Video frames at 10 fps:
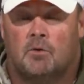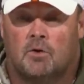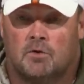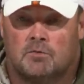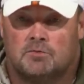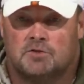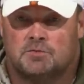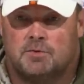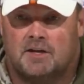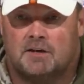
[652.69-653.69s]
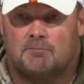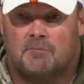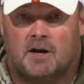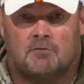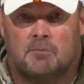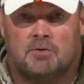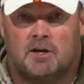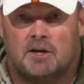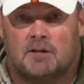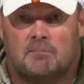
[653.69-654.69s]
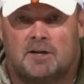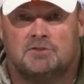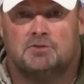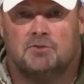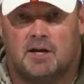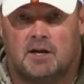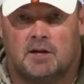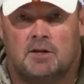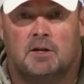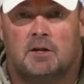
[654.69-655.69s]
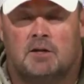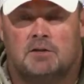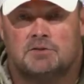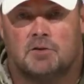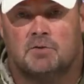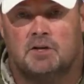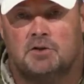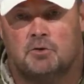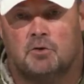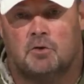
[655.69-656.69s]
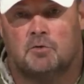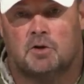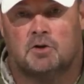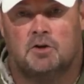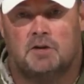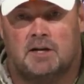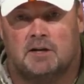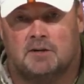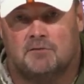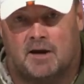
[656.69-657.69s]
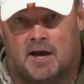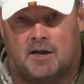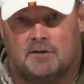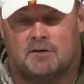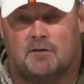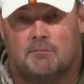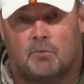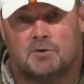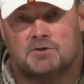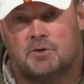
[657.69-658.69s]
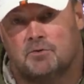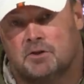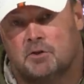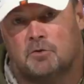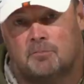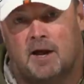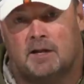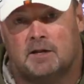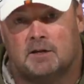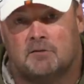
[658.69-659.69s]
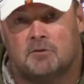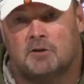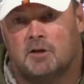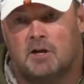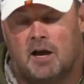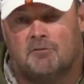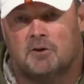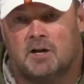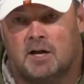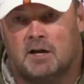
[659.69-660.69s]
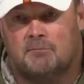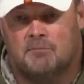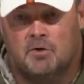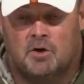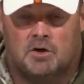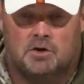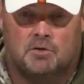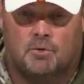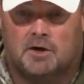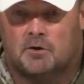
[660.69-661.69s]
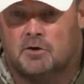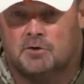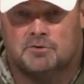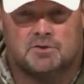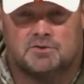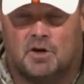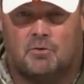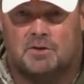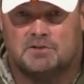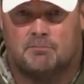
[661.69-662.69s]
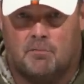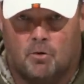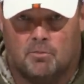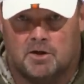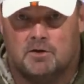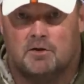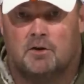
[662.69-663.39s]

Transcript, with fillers: Well, just play every play the best you can, so then you're on the good end of that more so than on the bad end of it. Every game you win or lose, there's always a moment